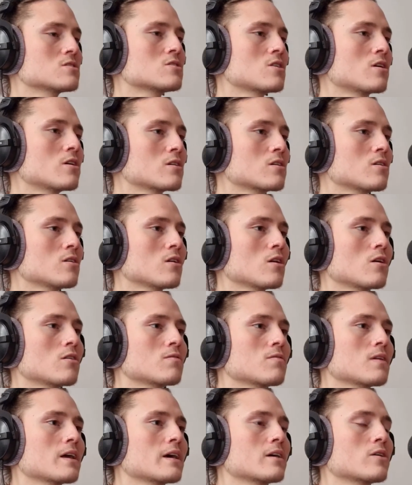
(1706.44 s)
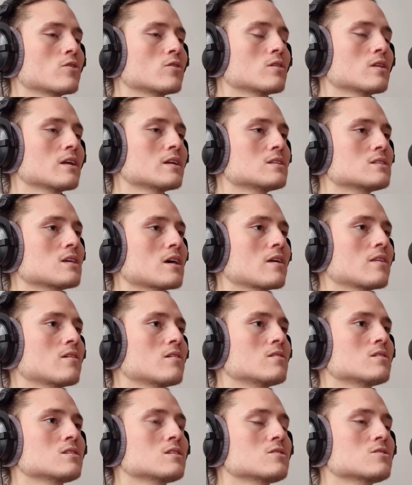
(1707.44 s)
circle of, like, let's say
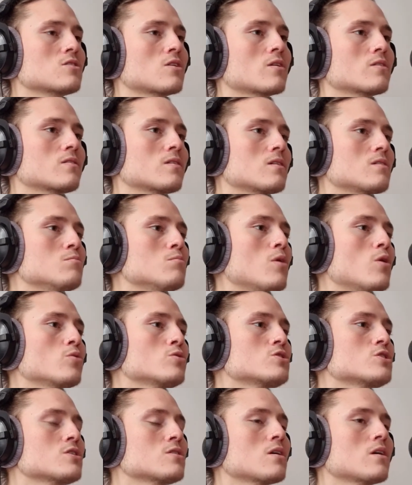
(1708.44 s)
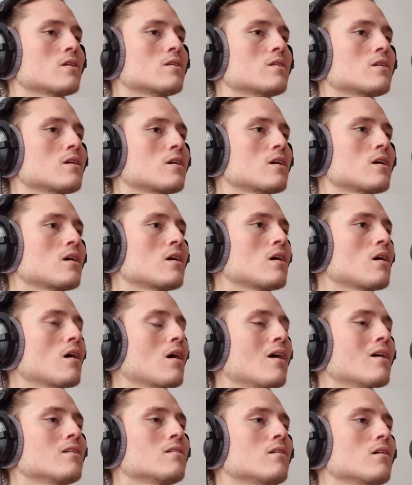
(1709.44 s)
there is a certain emotion
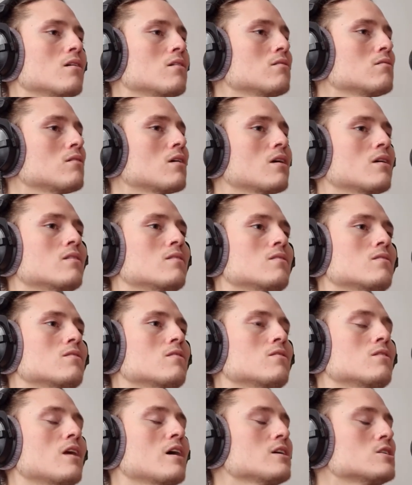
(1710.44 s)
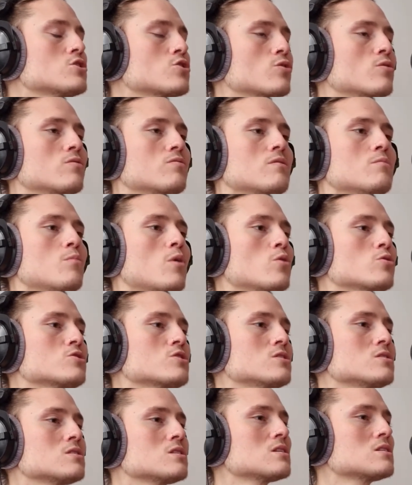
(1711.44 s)
and the nature of
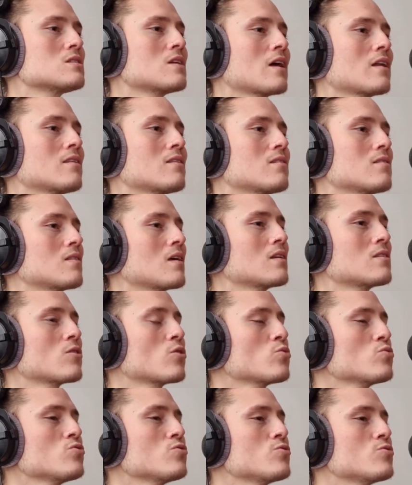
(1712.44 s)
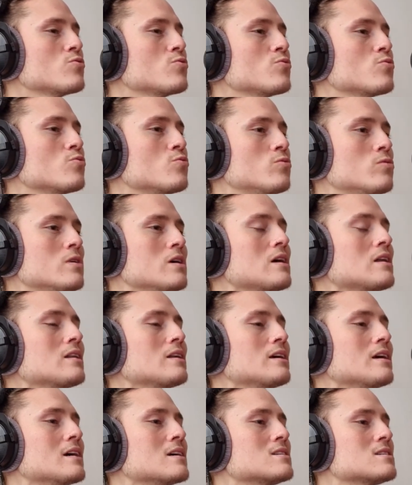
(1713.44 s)
emotions is that they don't
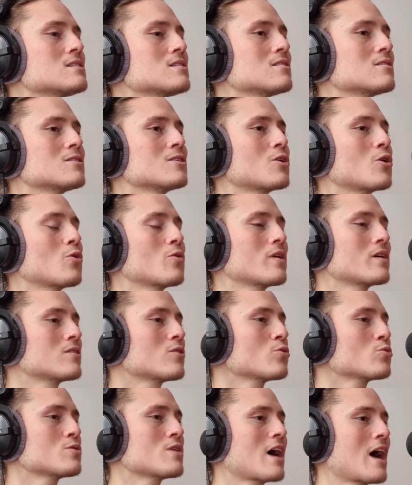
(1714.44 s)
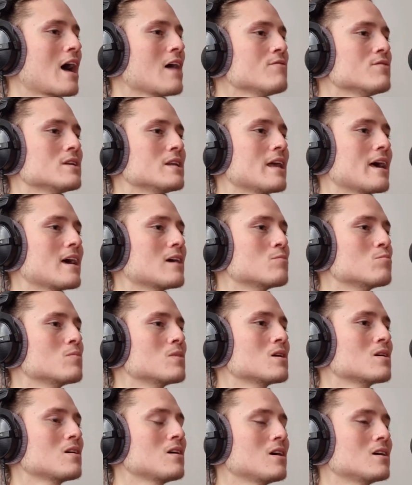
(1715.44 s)
really, they don't have a name.
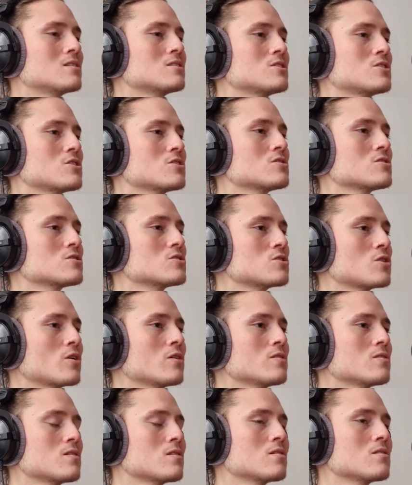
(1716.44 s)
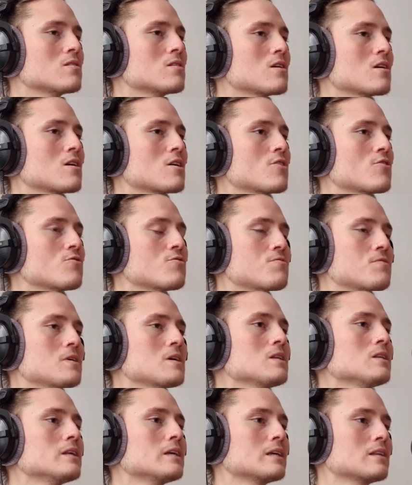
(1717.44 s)
It's just a certain
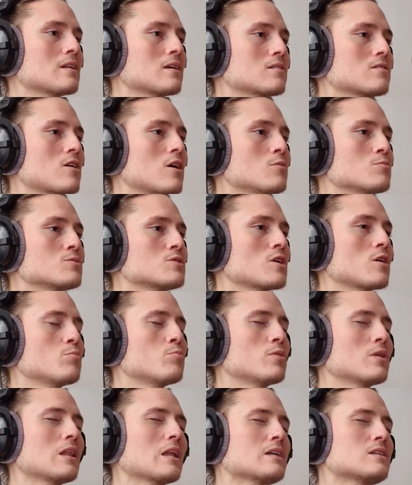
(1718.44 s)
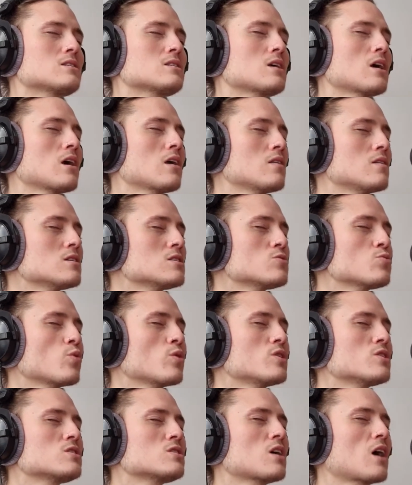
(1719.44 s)
feeling that comes up. But let's say this
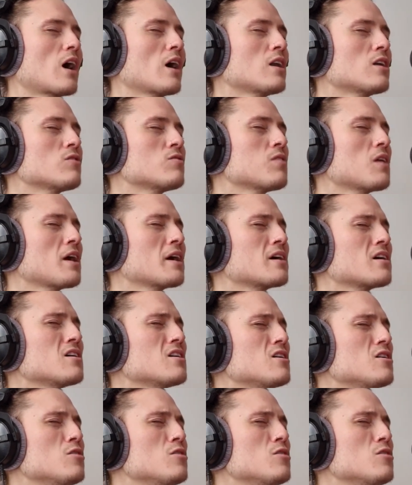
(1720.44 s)
one is kind of like